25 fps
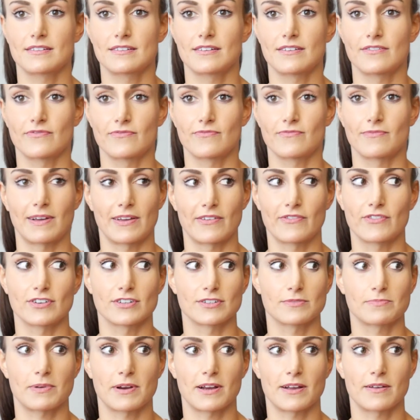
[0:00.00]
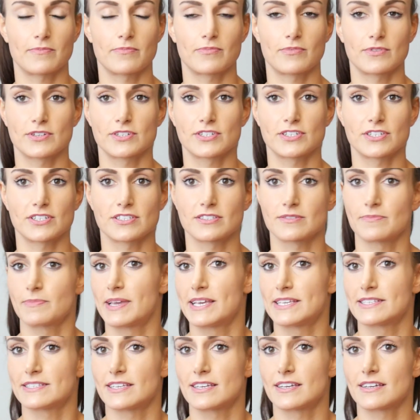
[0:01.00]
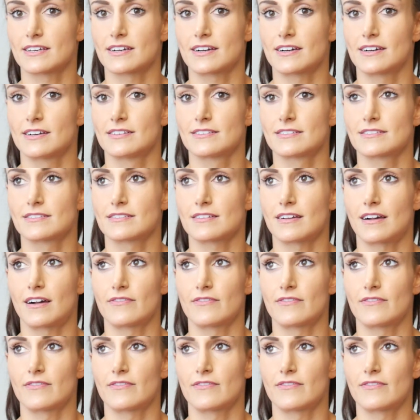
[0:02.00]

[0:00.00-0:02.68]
of my first prep, which is amazing because